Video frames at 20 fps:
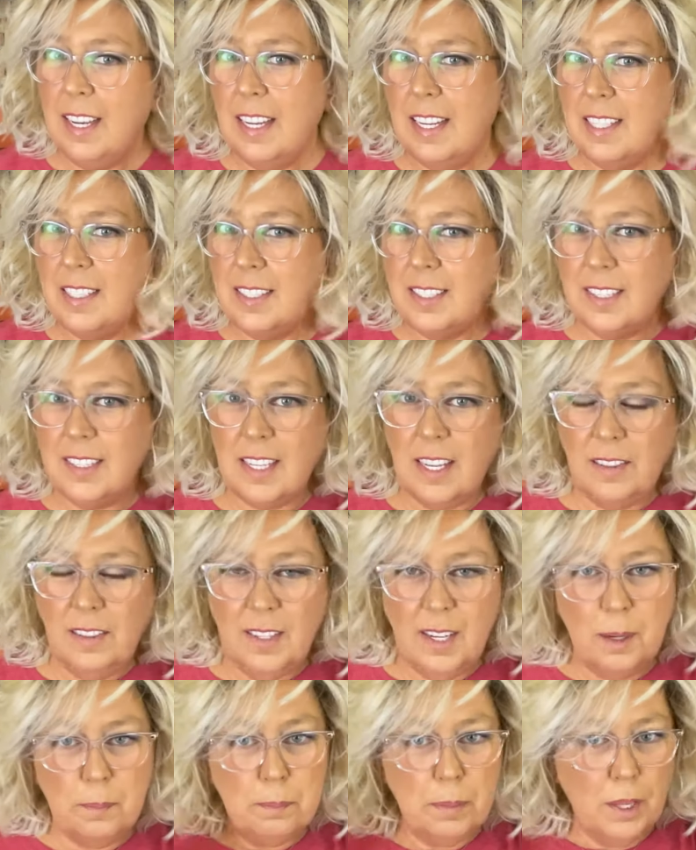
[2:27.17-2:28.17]
in
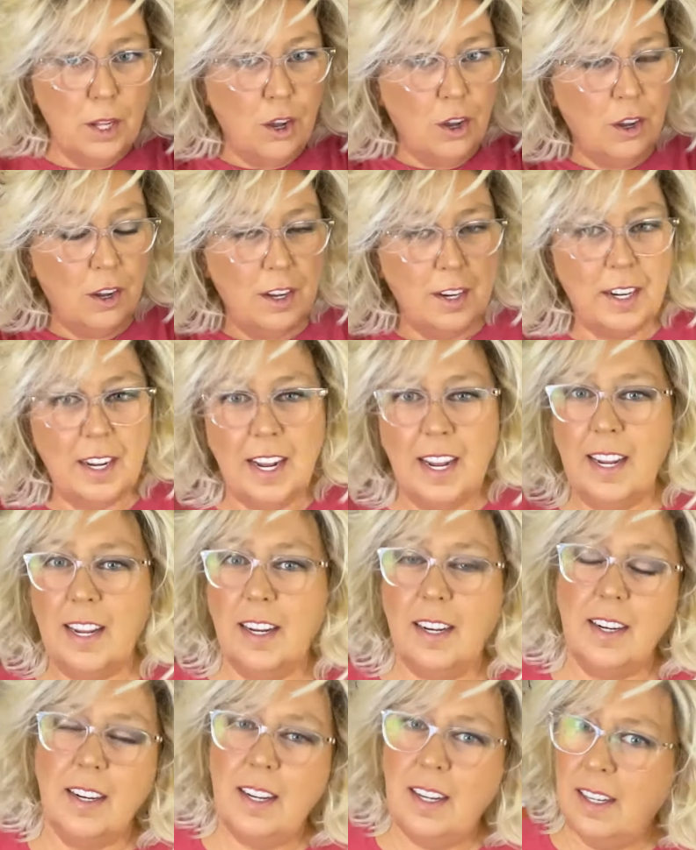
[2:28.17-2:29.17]
Sunlit Blonde,
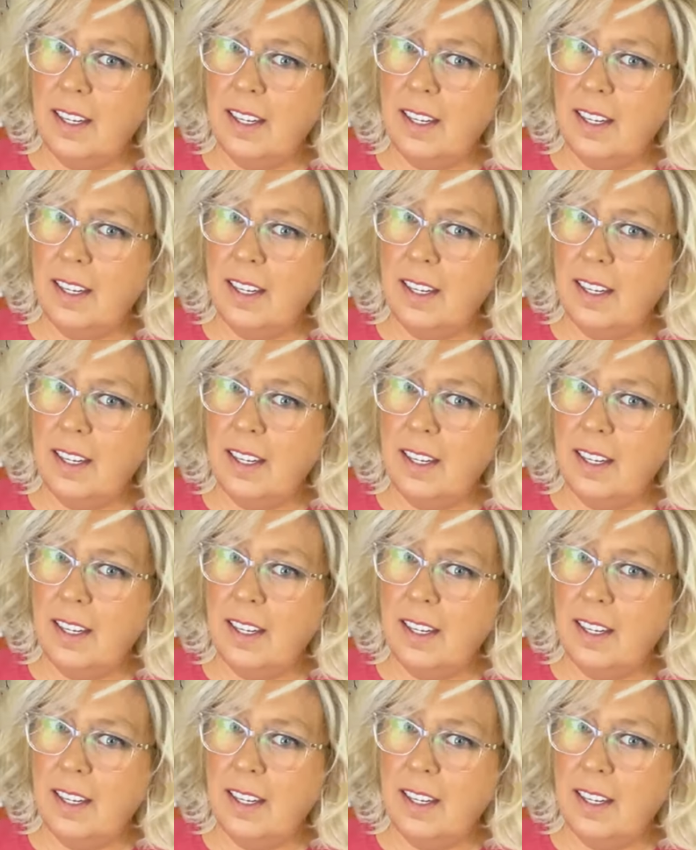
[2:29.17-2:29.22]
and